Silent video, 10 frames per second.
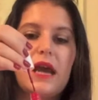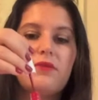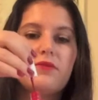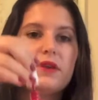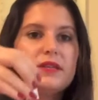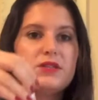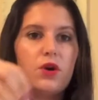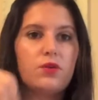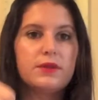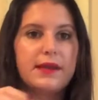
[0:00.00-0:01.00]
I really
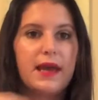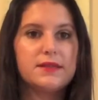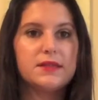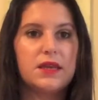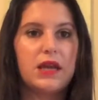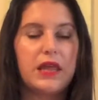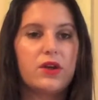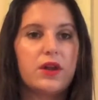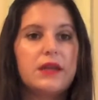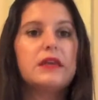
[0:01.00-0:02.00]
don't like Essie, and I
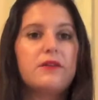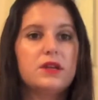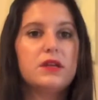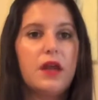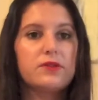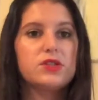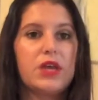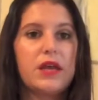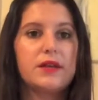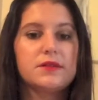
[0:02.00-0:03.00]
thought I'd give it another
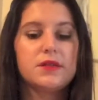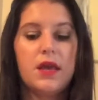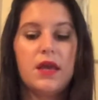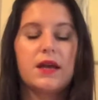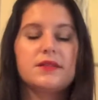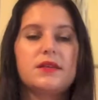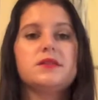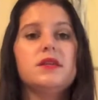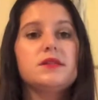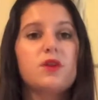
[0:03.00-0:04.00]
chance because I
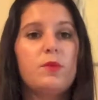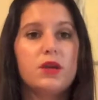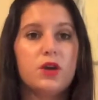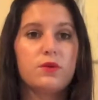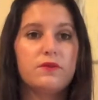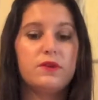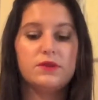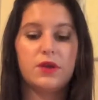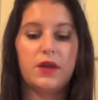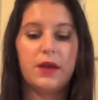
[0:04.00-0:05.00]
see so many good
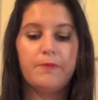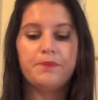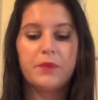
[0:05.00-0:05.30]
reviews on it.